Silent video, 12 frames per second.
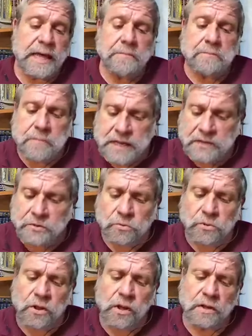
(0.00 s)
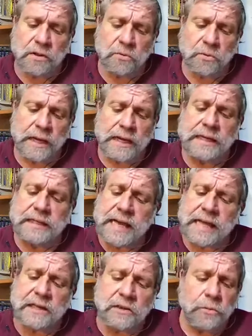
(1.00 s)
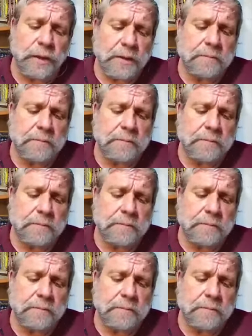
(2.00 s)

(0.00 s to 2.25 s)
They met you along the way and attacked the